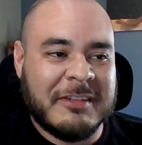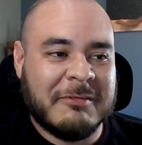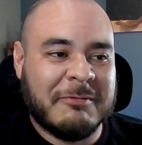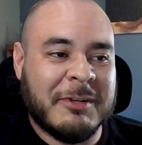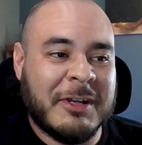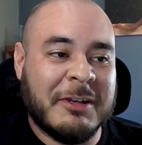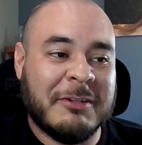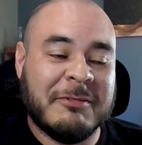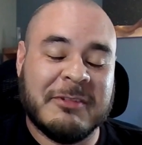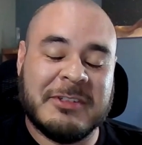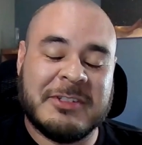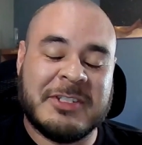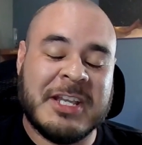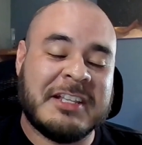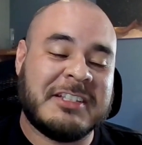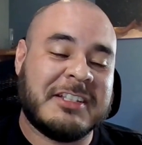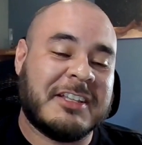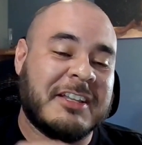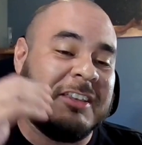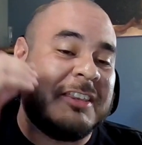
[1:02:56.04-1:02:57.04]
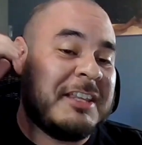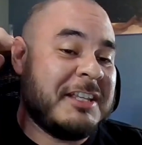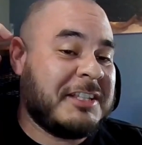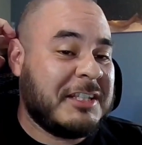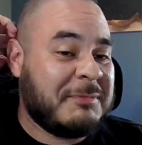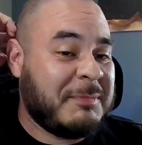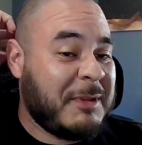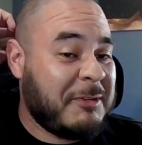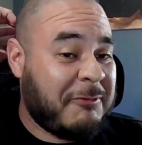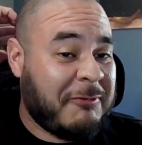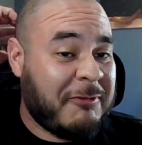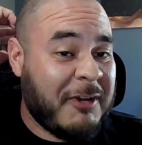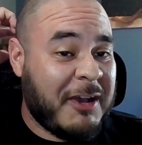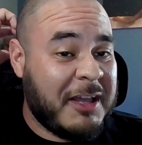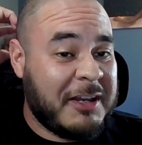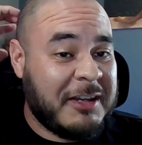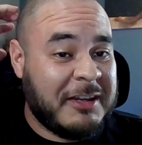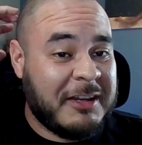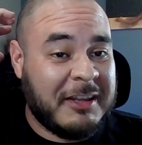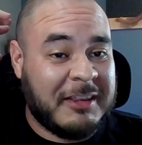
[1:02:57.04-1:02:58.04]
Well, Jessica, this has been
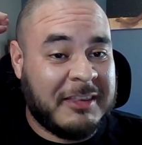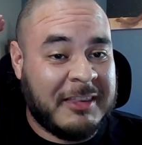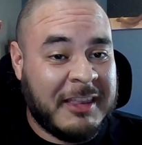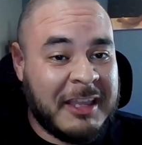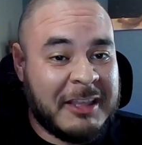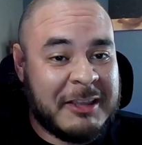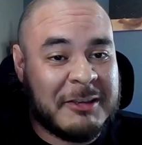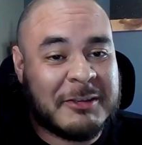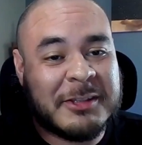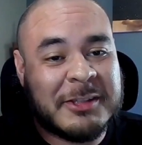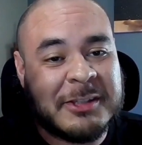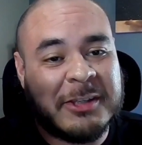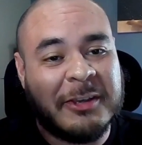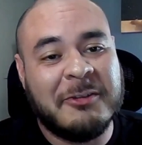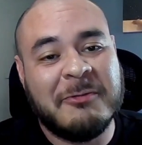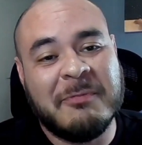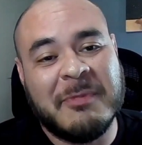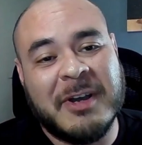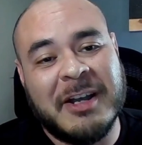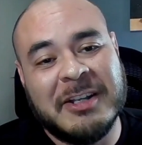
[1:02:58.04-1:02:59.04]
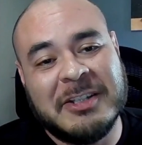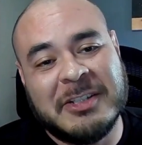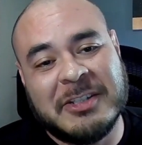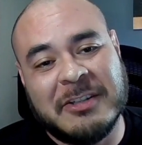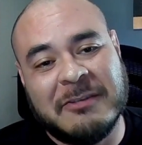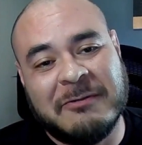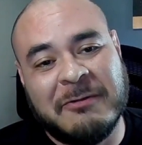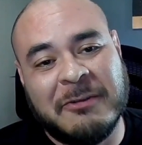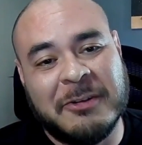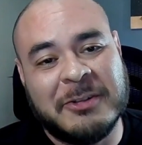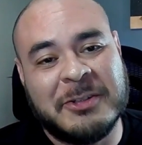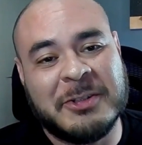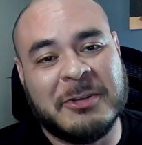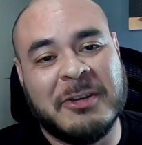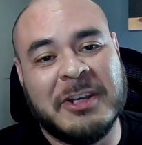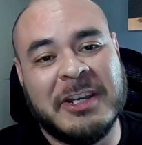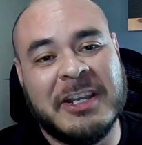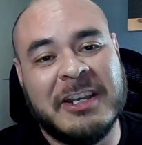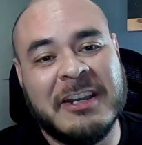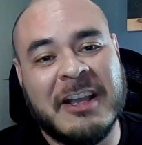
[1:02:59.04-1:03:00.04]
fun. Thank you so much for
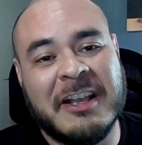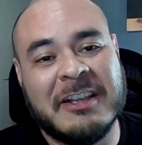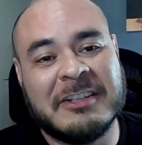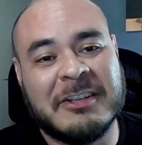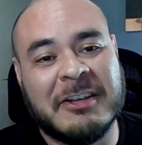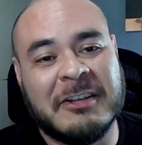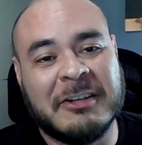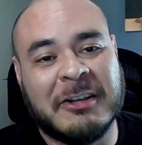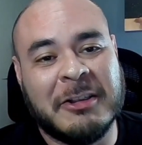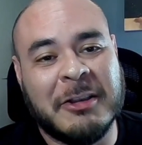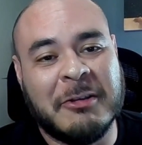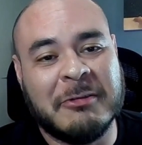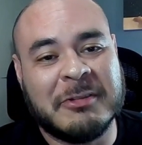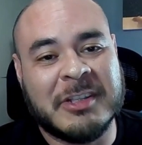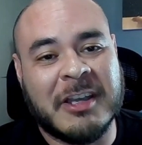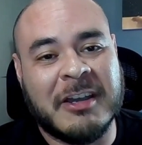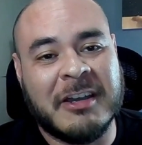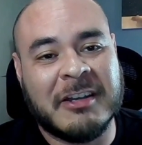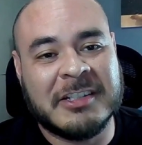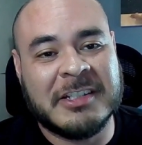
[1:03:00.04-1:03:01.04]
joining us on Clone Talk